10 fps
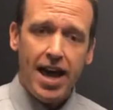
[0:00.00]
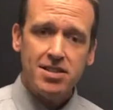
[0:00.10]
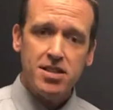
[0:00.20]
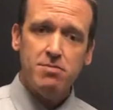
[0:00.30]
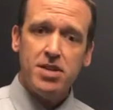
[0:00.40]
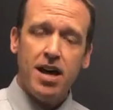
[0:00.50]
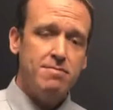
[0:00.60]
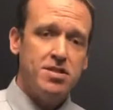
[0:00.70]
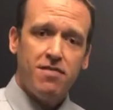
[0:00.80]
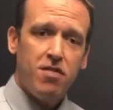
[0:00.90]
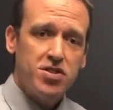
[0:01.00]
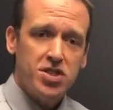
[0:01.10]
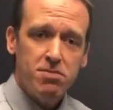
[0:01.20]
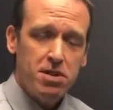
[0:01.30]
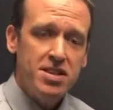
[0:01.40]
is sometimes the first
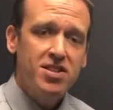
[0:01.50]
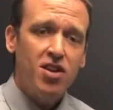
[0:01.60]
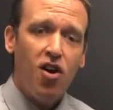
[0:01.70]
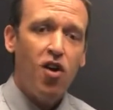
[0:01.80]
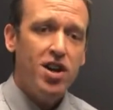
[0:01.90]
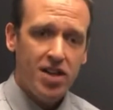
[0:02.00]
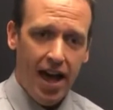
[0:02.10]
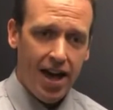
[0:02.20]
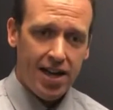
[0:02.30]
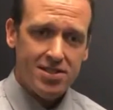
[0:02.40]
symptom is the heart attack.